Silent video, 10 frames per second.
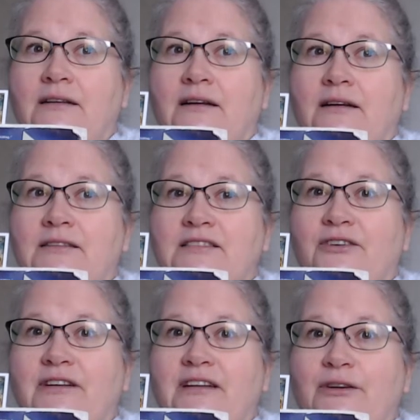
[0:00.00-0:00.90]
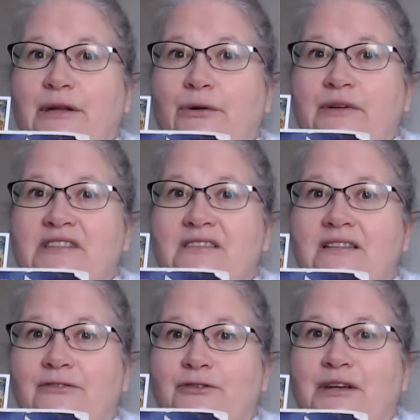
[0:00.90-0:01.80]
I started hearing noises
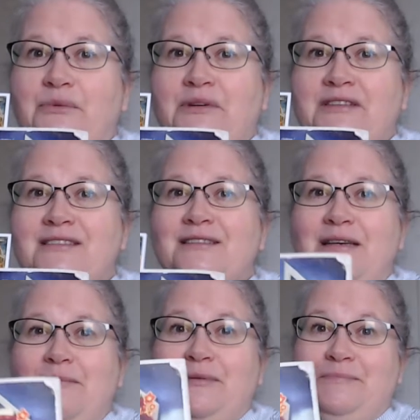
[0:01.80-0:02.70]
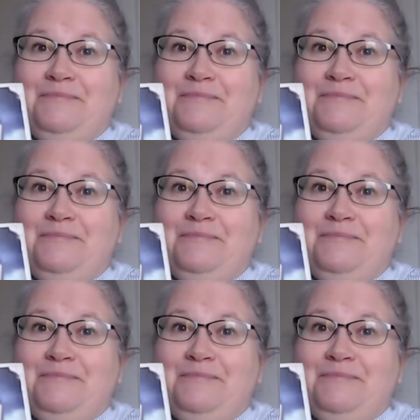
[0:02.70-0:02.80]
after Ian went to sleep.